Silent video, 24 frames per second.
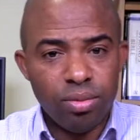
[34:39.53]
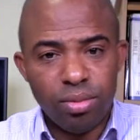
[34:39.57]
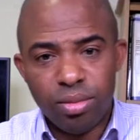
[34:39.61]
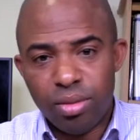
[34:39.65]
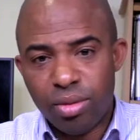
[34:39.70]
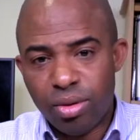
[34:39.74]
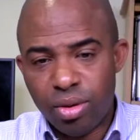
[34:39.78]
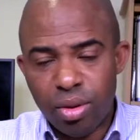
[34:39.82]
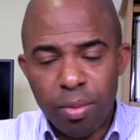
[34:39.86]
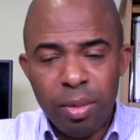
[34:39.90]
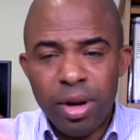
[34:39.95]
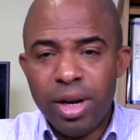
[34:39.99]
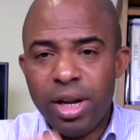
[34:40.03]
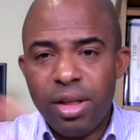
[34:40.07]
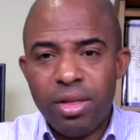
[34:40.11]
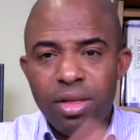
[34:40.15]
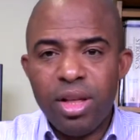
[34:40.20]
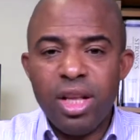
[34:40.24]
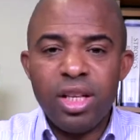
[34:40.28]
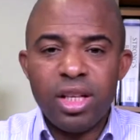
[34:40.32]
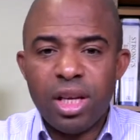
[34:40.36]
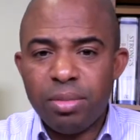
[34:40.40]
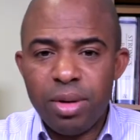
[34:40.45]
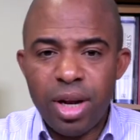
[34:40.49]
so many
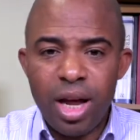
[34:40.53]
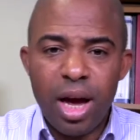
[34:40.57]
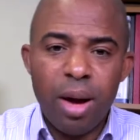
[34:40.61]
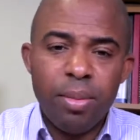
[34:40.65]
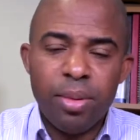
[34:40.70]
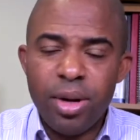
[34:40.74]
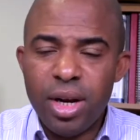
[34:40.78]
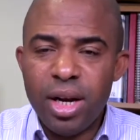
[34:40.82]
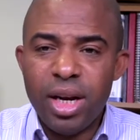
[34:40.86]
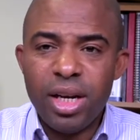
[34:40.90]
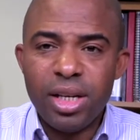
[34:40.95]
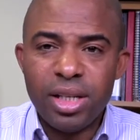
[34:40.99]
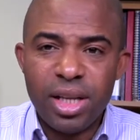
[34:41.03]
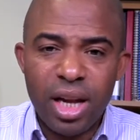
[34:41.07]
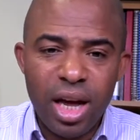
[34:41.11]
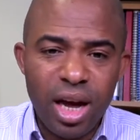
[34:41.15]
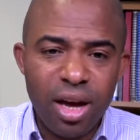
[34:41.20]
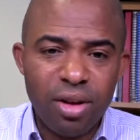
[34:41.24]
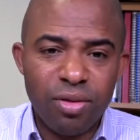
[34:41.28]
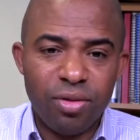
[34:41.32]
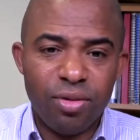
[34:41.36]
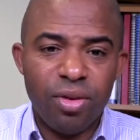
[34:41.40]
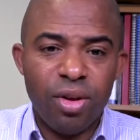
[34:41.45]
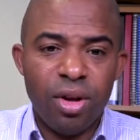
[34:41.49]
things had been happening in his
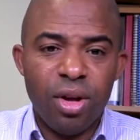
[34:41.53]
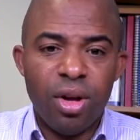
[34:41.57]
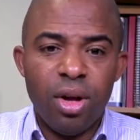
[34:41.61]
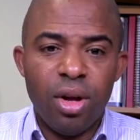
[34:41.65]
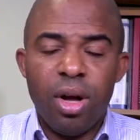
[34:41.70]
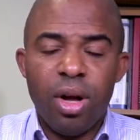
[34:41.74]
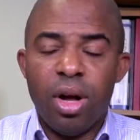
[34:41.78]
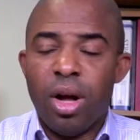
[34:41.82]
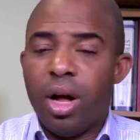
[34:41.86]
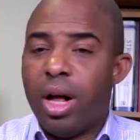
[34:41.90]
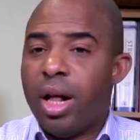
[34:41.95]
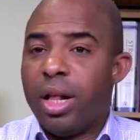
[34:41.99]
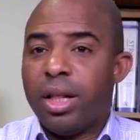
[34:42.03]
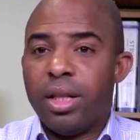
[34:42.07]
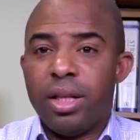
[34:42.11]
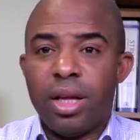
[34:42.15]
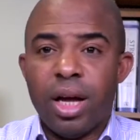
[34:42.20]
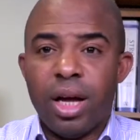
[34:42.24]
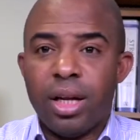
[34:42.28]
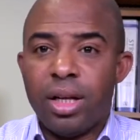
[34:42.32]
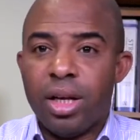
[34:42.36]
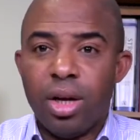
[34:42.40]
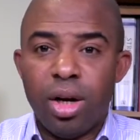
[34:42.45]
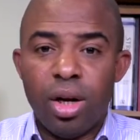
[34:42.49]
life and
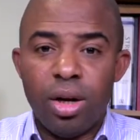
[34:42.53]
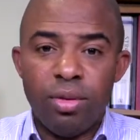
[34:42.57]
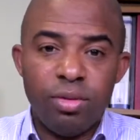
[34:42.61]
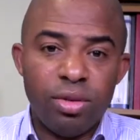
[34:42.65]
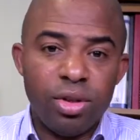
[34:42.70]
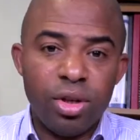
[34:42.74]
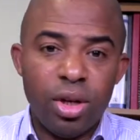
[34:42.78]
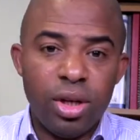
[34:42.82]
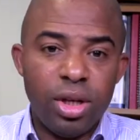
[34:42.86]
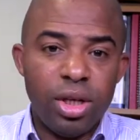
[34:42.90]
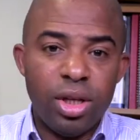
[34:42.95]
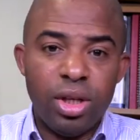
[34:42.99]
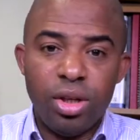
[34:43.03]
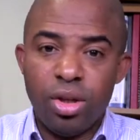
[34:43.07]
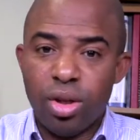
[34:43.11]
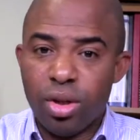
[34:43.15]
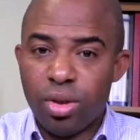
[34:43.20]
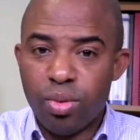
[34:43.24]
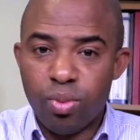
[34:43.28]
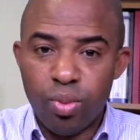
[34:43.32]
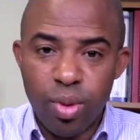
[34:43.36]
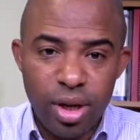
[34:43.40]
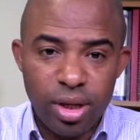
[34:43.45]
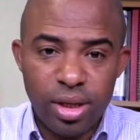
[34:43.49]
and then all of a sudden he
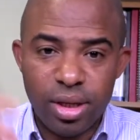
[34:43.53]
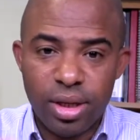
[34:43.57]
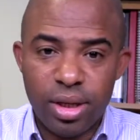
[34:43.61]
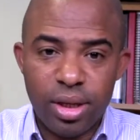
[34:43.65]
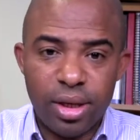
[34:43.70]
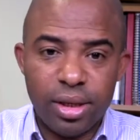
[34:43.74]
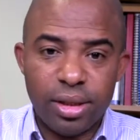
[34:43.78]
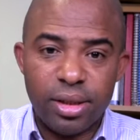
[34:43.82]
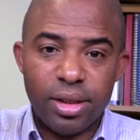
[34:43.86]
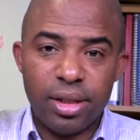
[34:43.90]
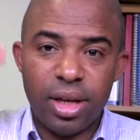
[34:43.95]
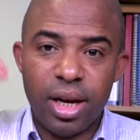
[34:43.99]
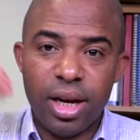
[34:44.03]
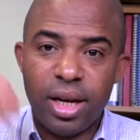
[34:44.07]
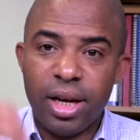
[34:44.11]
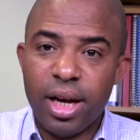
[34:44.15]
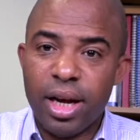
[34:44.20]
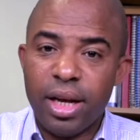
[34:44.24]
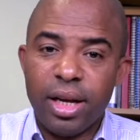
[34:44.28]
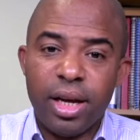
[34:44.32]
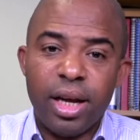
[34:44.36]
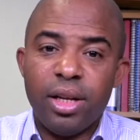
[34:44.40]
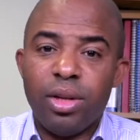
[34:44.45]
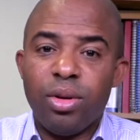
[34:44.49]
just went and started
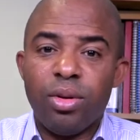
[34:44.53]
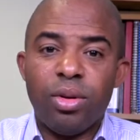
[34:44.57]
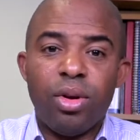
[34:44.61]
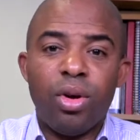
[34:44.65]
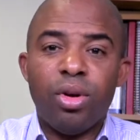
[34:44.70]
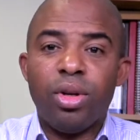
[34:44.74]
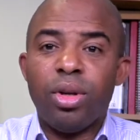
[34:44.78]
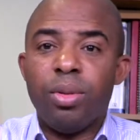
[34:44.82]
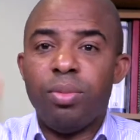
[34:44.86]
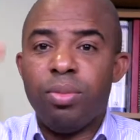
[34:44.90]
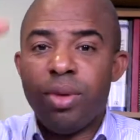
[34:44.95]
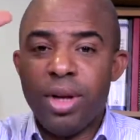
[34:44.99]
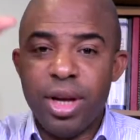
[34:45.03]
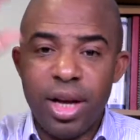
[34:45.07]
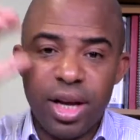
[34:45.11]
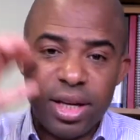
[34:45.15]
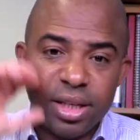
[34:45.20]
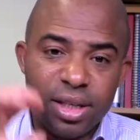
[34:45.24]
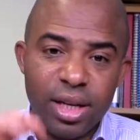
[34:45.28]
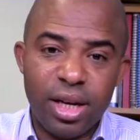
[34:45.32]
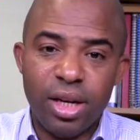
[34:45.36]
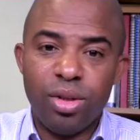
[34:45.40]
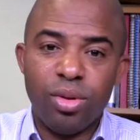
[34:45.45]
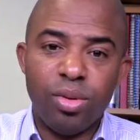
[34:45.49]
and get got the beer and
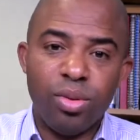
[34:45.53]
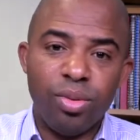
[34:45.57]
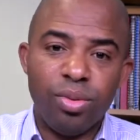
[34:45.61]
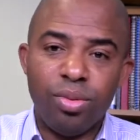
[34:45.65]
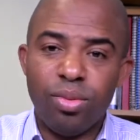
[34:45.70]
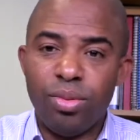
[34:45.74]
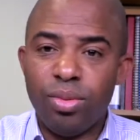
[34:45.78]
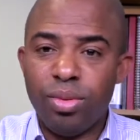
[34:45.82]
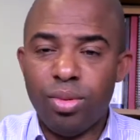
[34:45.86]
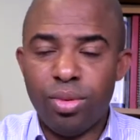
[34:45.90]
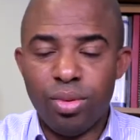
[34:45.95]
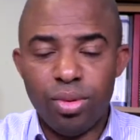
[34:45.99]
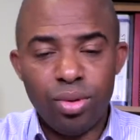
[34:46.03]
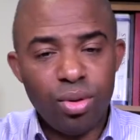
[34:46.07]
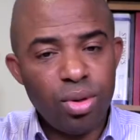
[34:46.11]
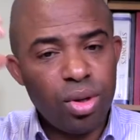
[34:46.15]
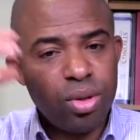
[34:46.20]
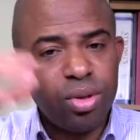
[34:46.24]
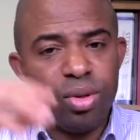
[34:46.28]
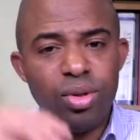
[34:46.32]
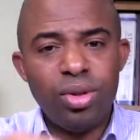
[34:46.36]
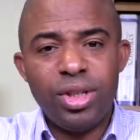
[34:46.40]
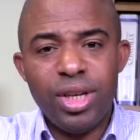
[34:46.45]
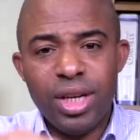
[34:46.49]
started to, to, to
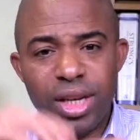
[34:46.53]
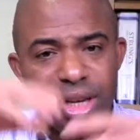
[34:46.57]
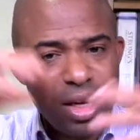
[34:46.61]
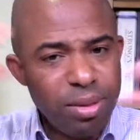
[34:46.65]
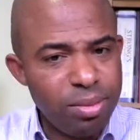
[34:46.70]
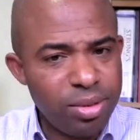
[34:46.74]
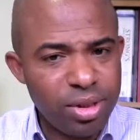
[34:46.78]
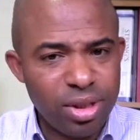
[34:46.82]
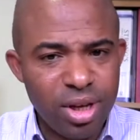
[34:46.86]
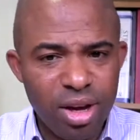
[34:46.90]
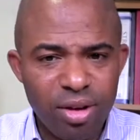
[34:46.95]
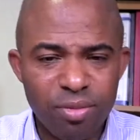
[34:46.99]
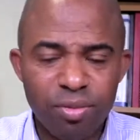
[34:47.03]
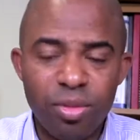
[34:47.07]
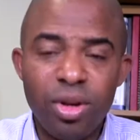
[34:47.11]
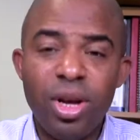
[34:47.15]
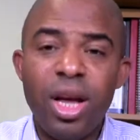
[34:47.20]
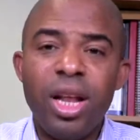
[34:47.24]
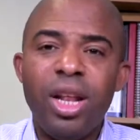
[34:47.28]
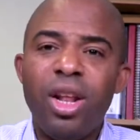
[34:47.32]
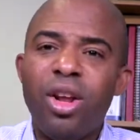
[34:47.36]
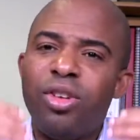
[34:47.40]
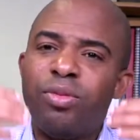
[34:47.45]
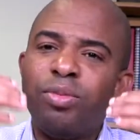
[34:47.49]
just to drink himself
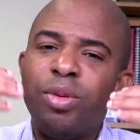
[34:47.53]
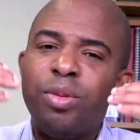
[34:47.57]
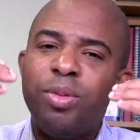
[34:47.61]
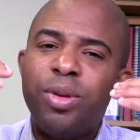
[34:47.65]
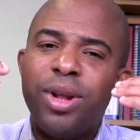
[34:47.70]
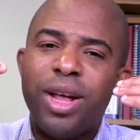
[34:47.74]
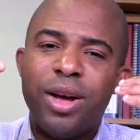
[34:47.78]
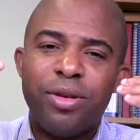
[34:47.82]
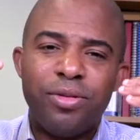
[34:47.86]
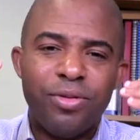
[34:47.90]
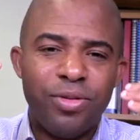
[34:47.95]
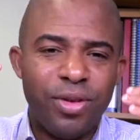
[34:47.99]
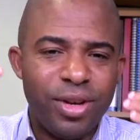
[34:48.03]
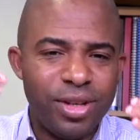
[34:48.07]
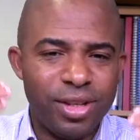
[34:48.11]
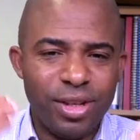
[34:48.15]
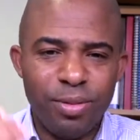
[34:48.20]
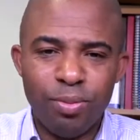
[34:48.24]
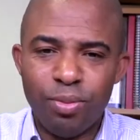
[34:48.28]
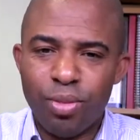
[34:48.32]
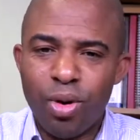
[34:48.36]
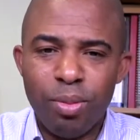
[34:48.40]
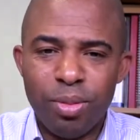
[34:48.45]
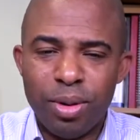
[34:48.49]
a lot of people are facing
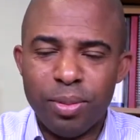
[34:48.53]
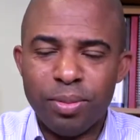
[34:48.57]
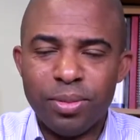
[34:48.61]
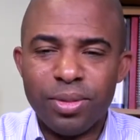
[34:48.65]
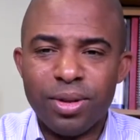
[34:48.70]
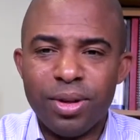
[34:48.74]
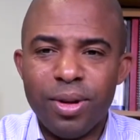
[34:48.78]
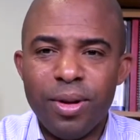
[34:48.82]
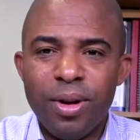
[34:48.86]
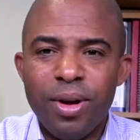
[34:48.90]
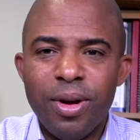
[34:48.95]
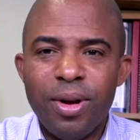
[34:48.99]
problems